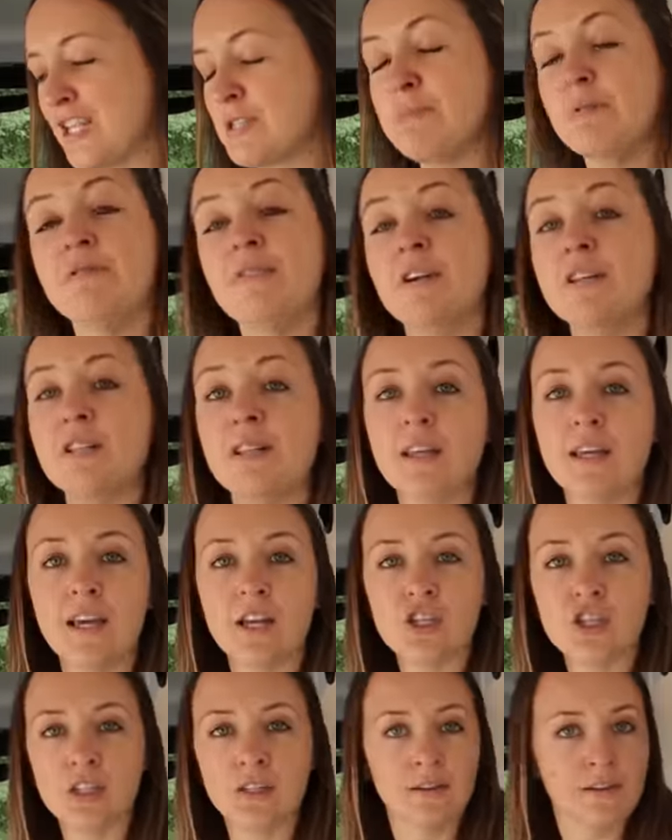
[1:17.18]
Let's move on to the
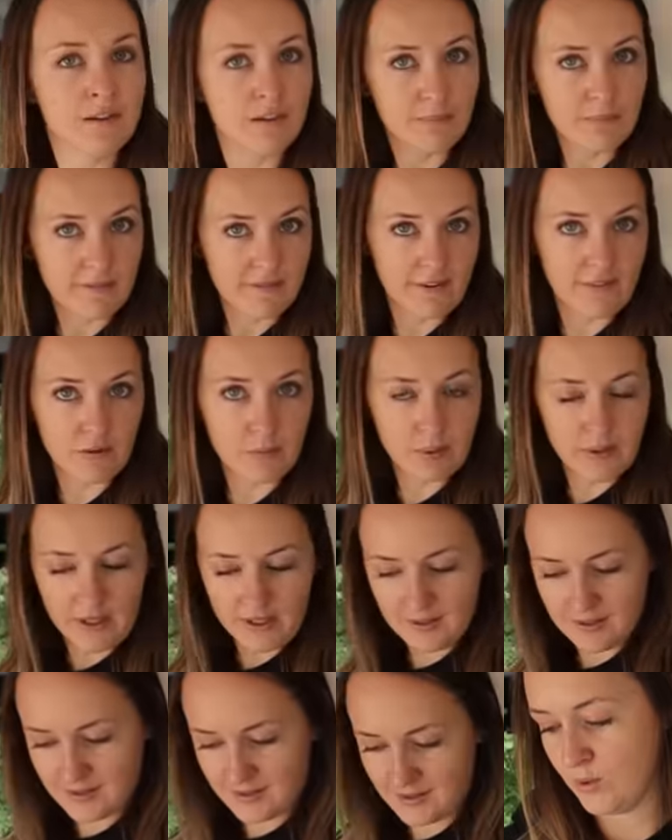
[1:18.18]
kitchen, my favorite
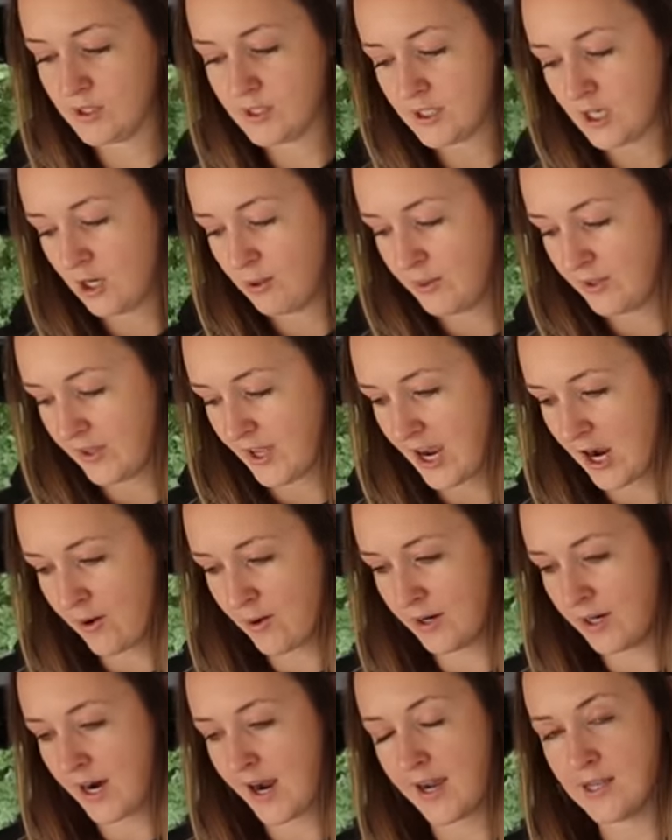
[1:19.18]
place. We'll start with
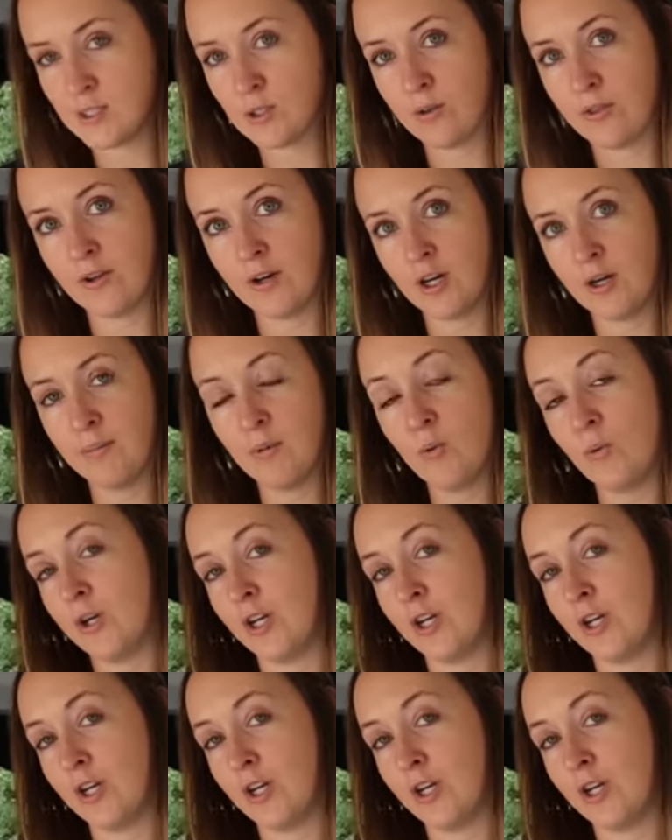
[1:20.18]
our isotherm